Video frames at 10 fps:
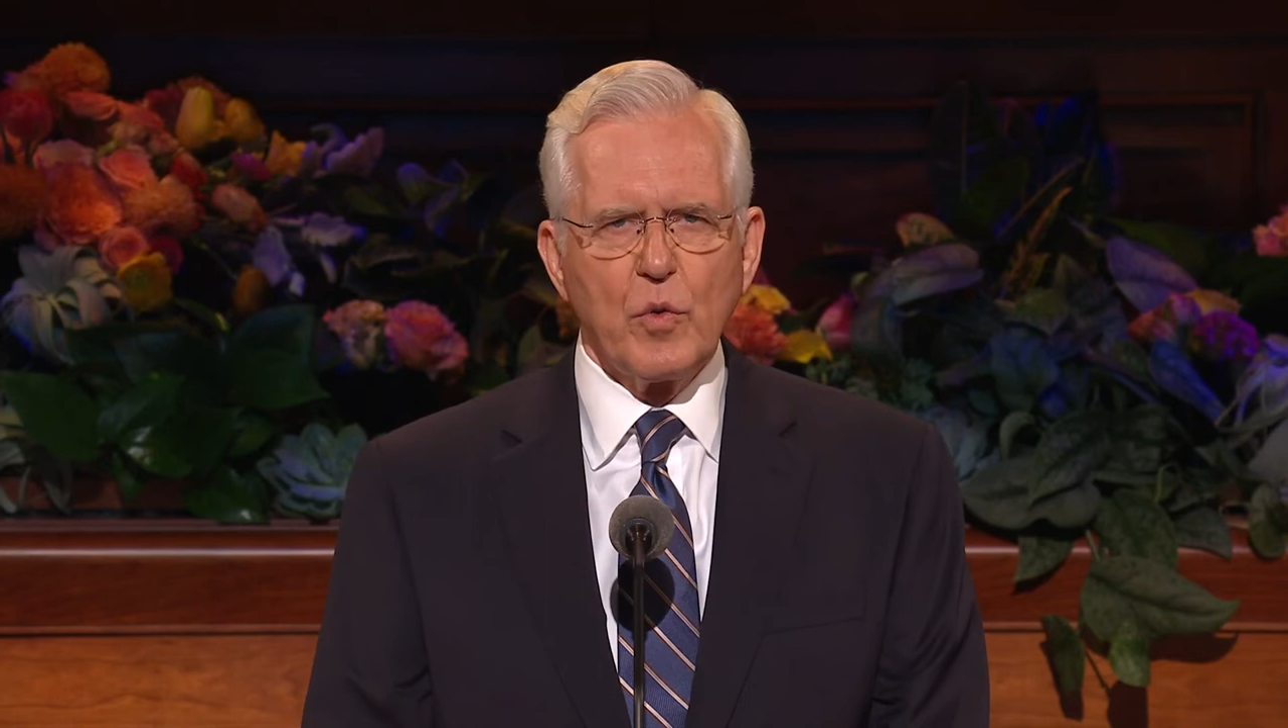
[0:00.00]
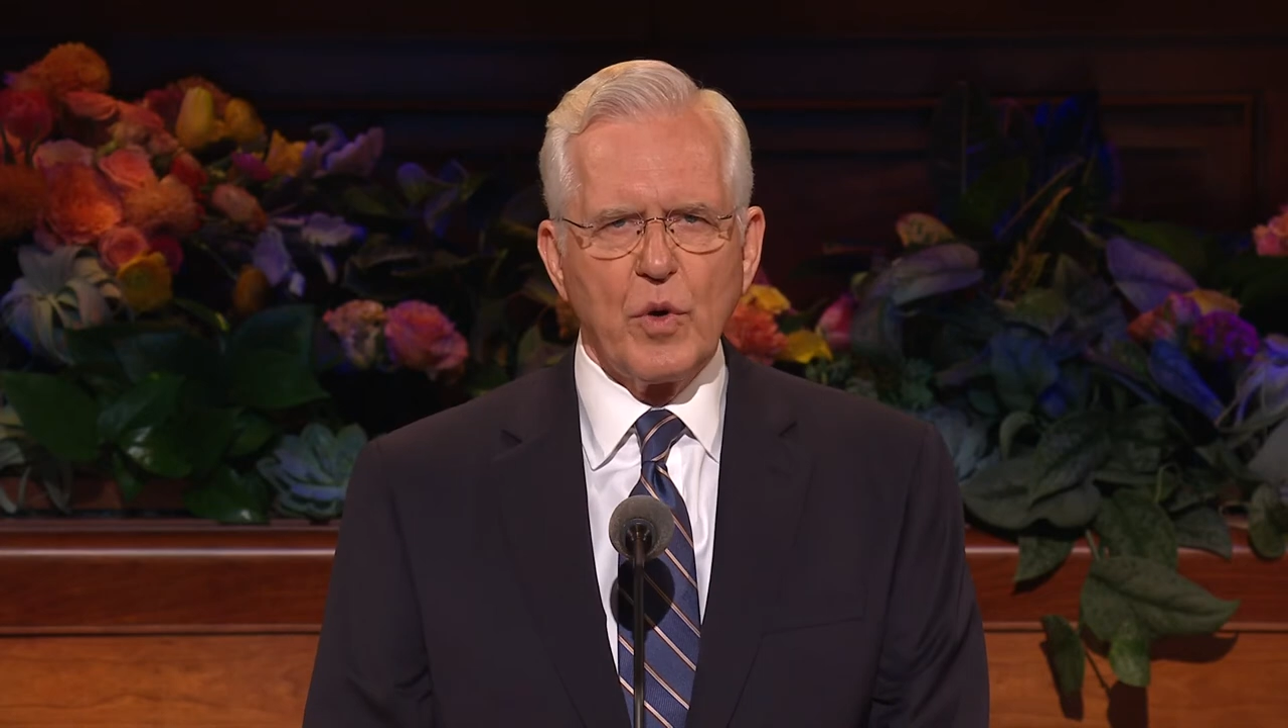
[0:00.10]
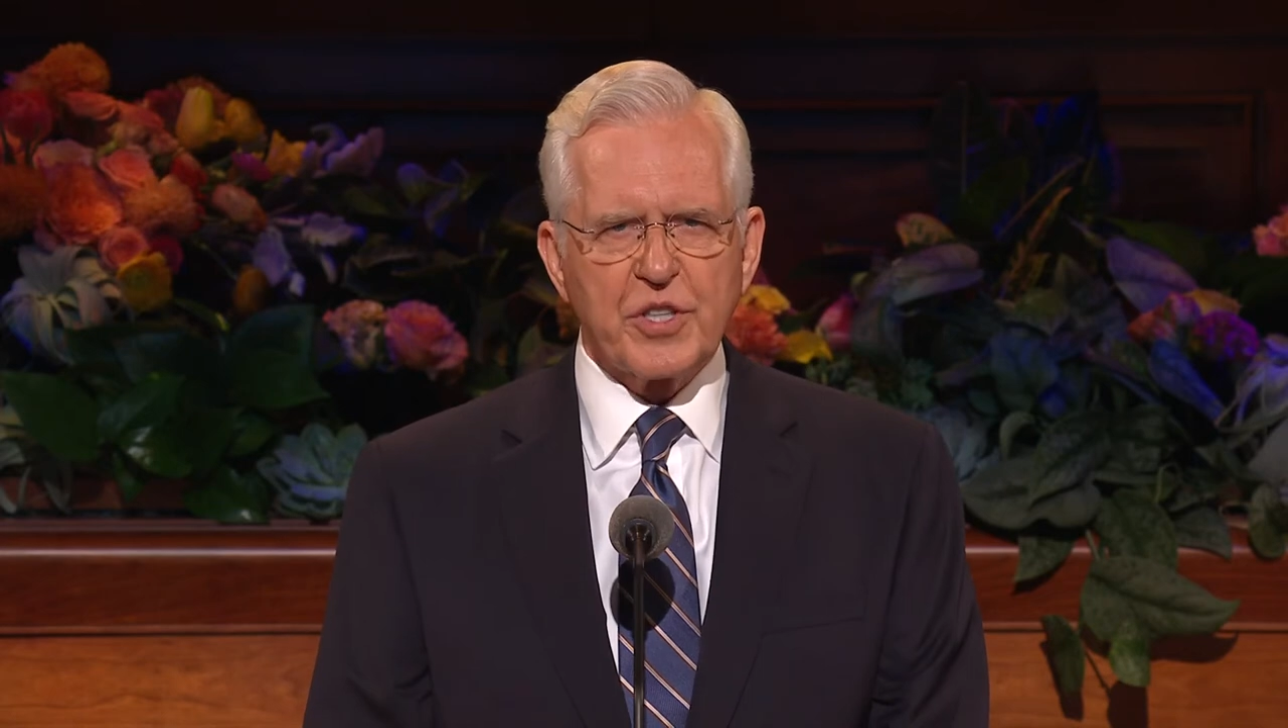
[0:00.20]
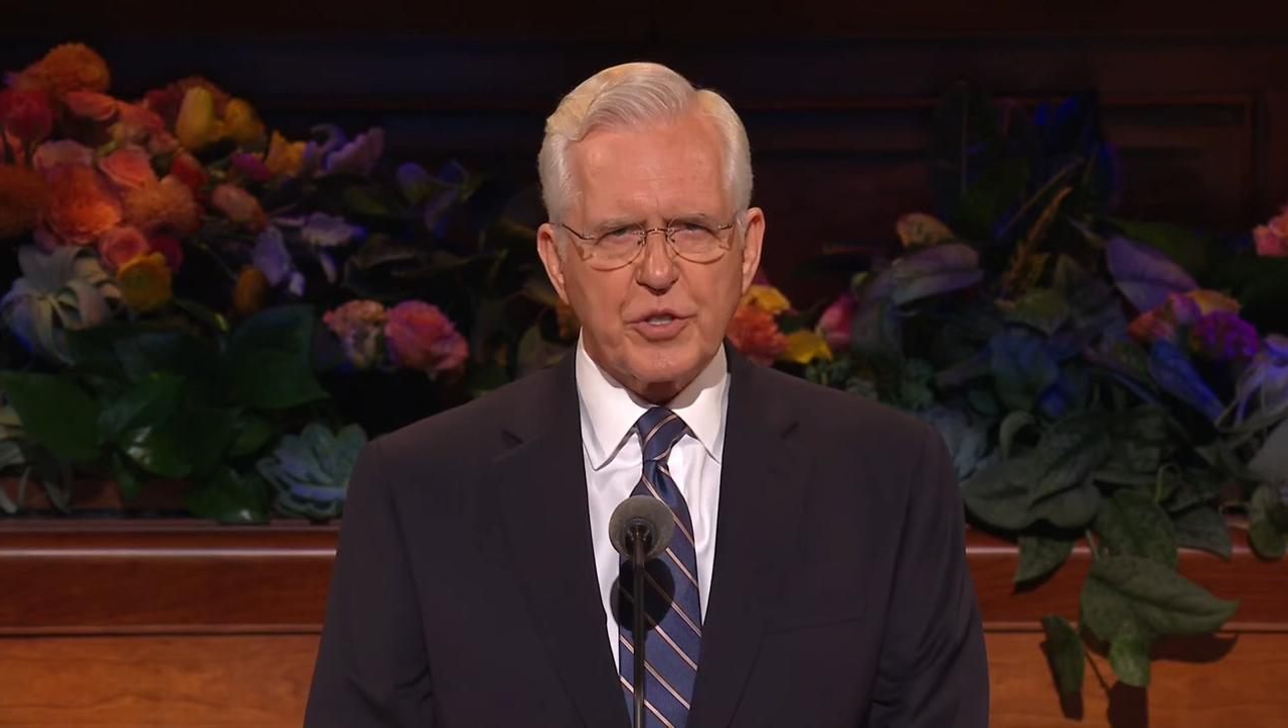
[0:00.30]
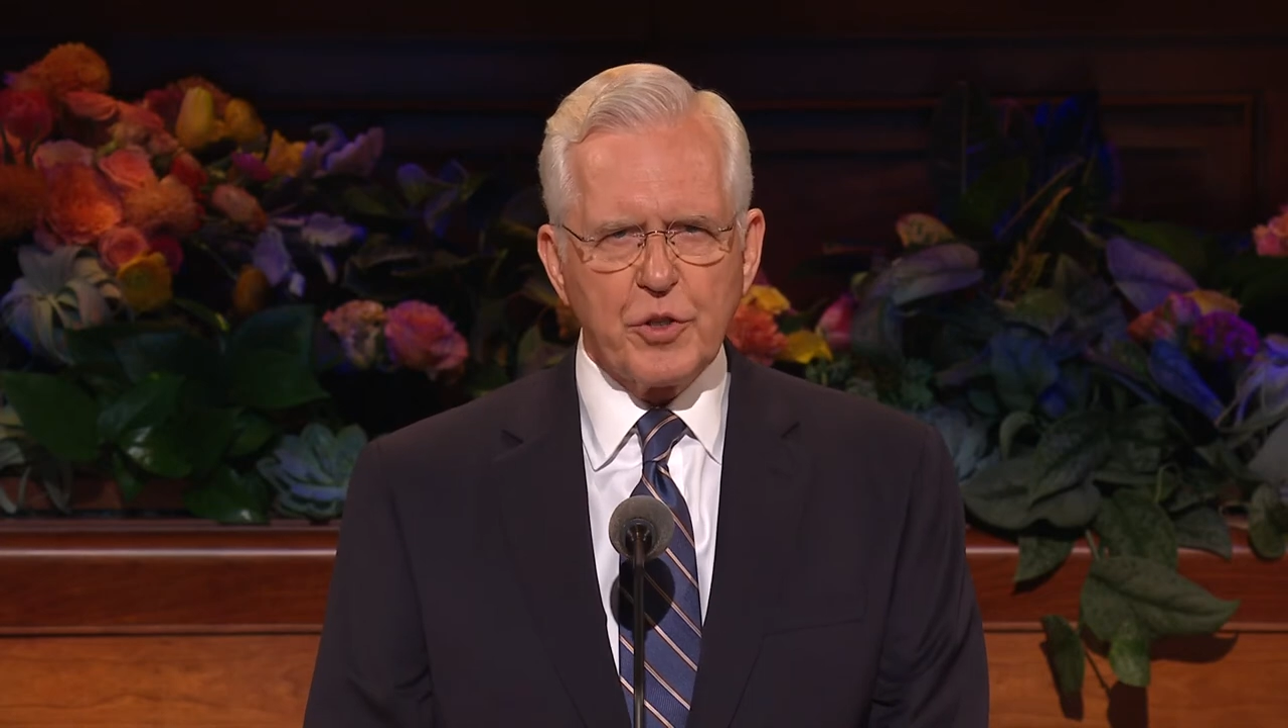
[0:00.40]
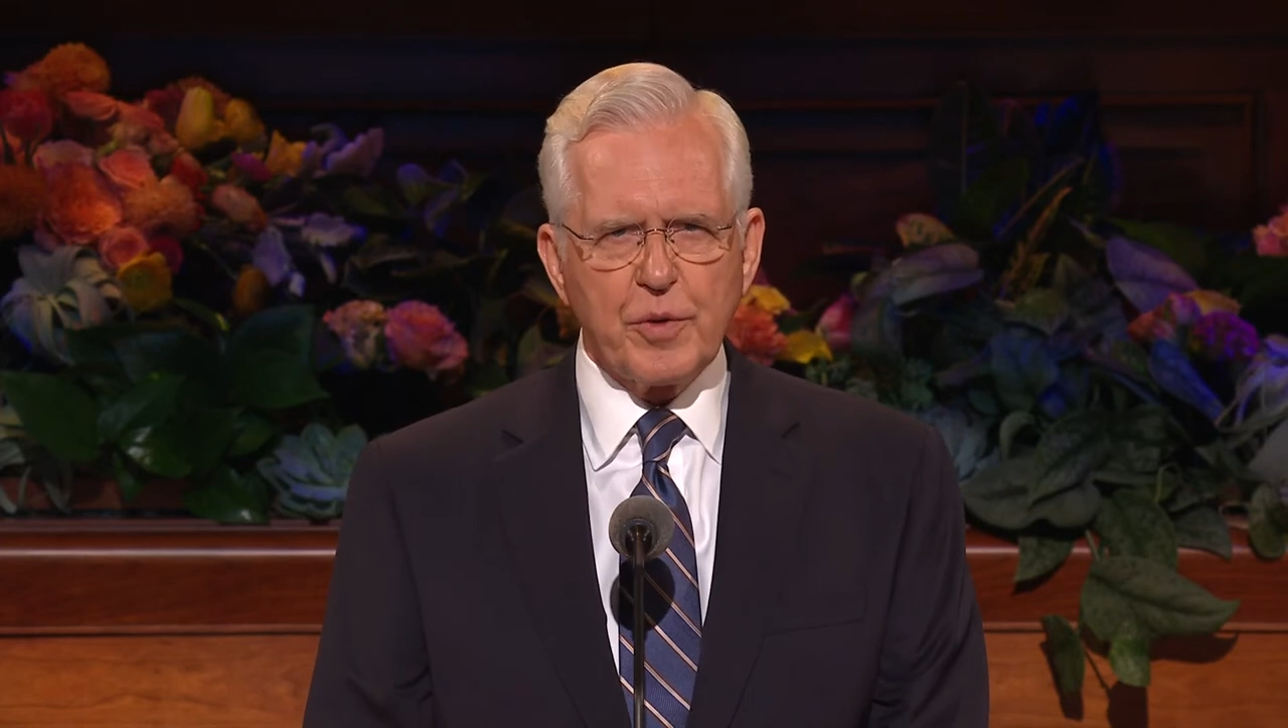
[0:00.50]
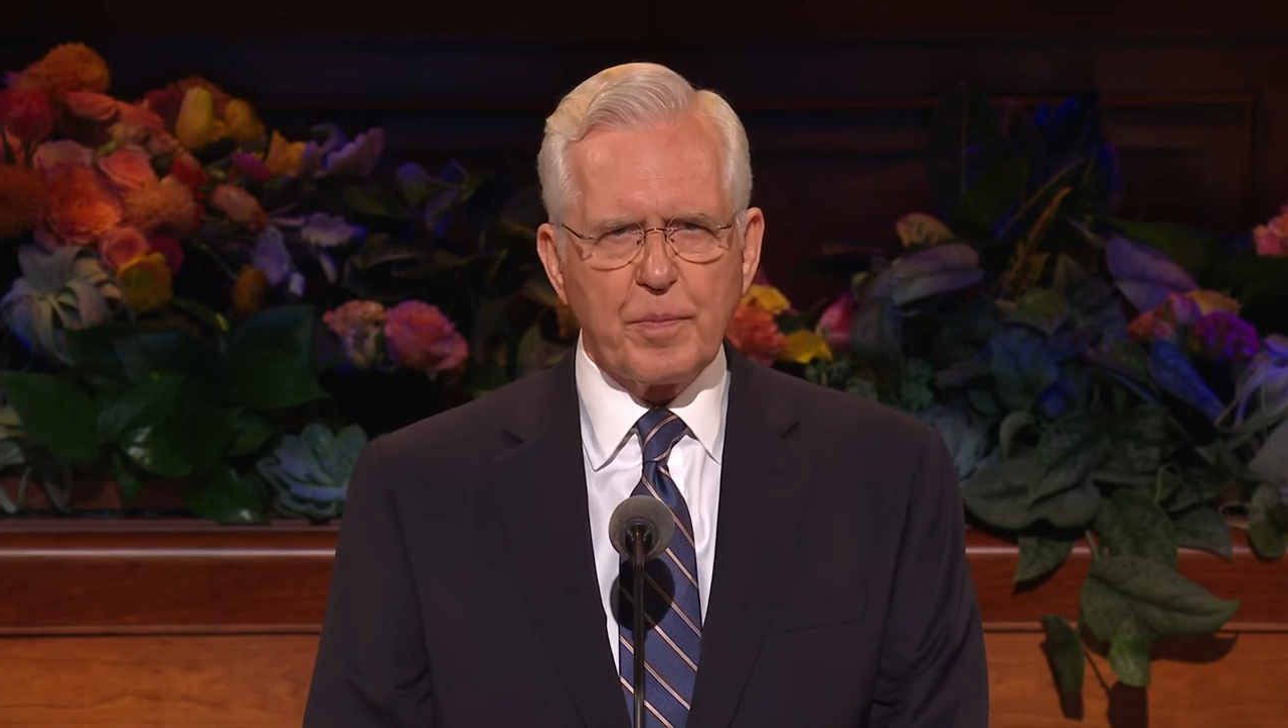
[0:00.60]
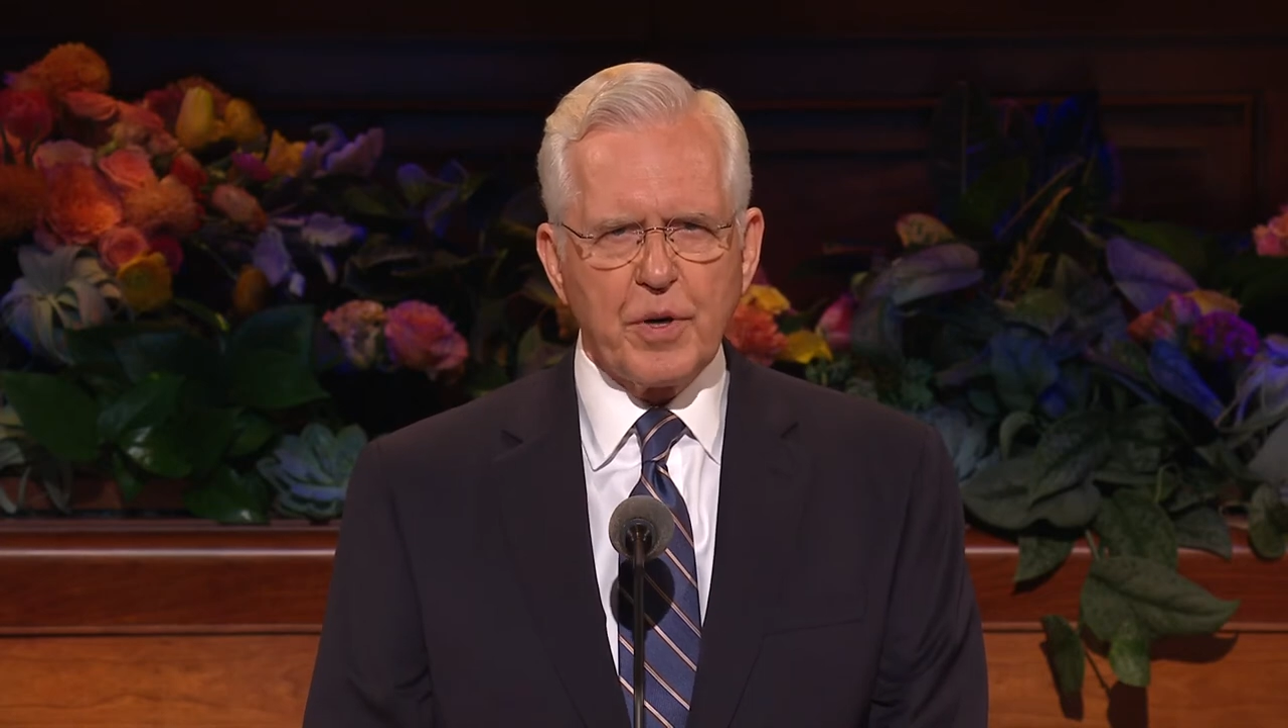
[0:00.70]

withstood